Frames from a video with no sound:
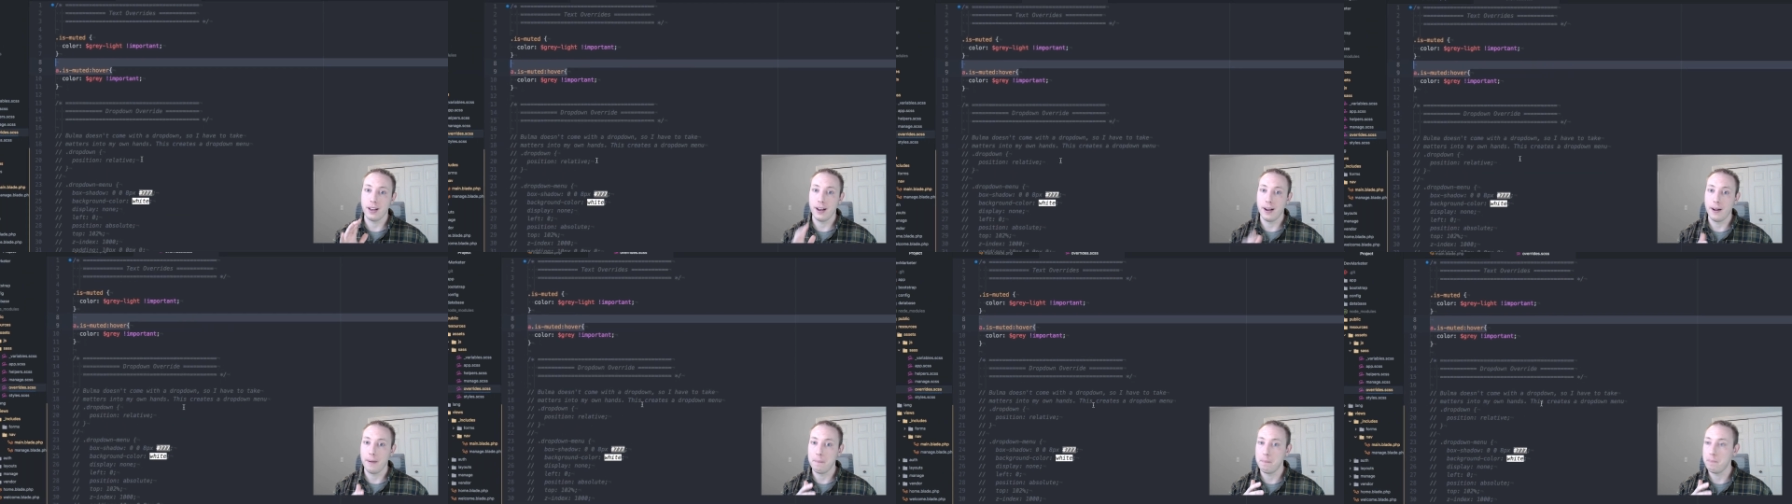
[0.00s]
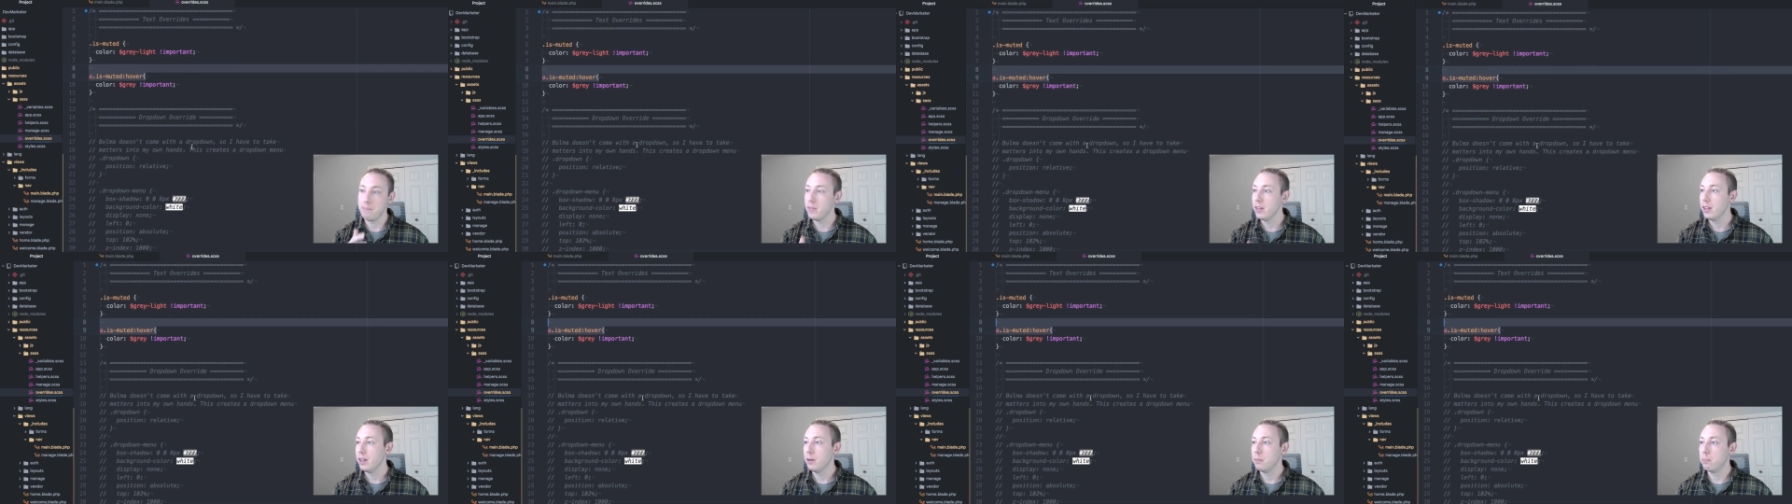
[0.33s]
um,
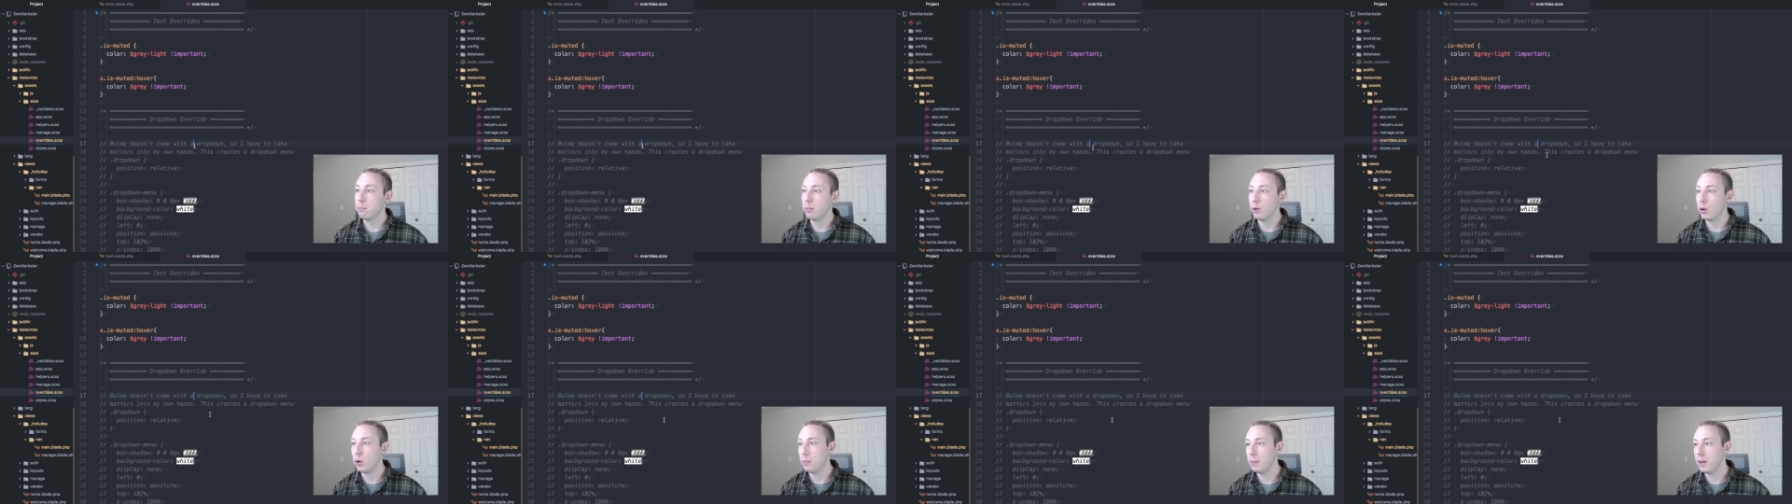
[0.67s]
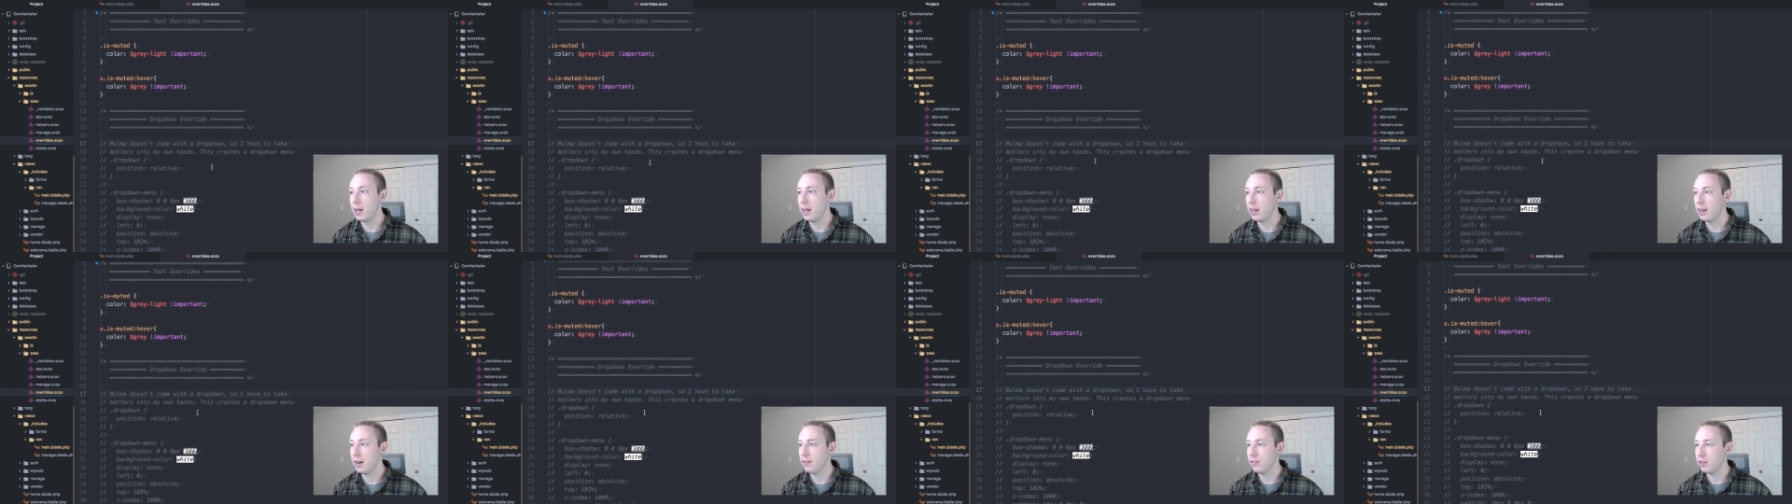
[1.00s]

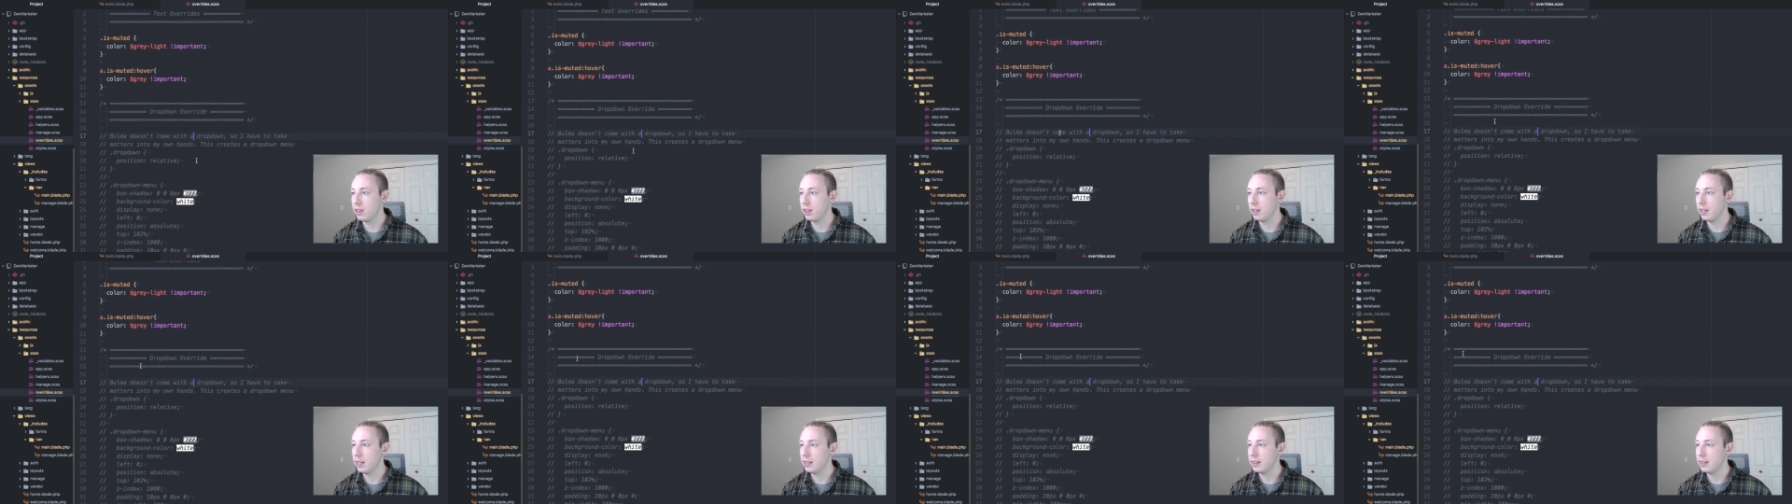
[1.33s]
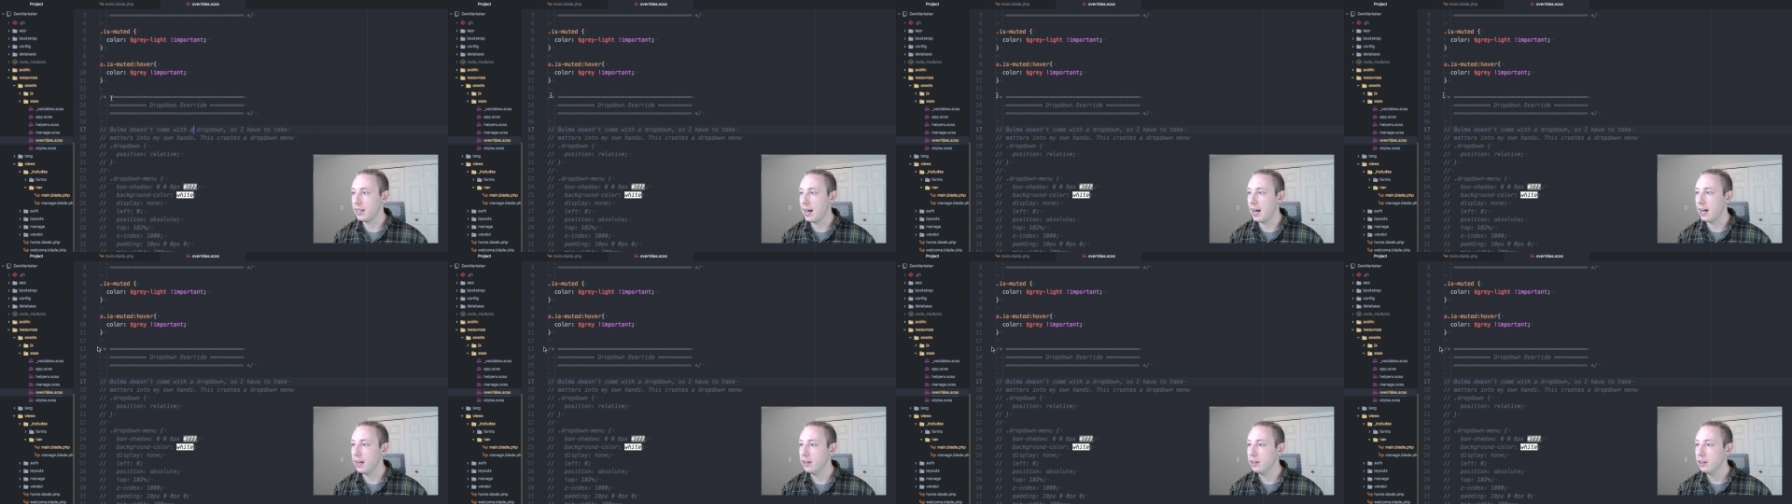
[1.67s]
Bulma and everything like
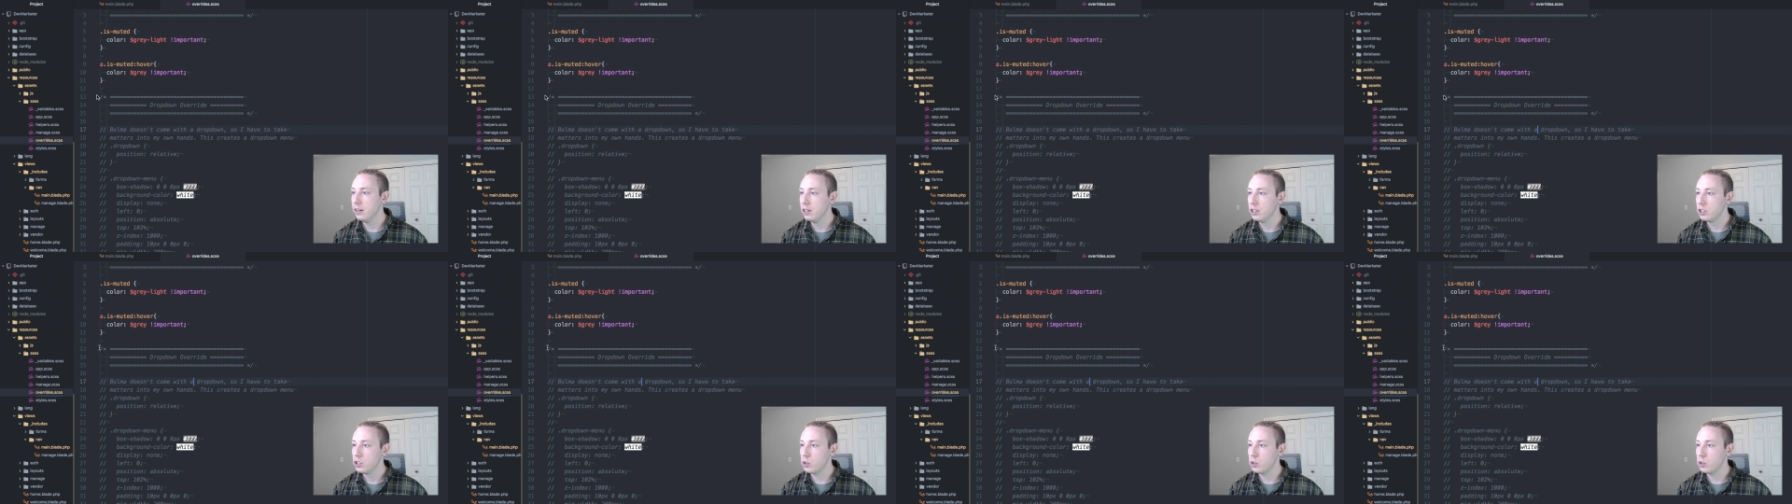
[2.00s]
that.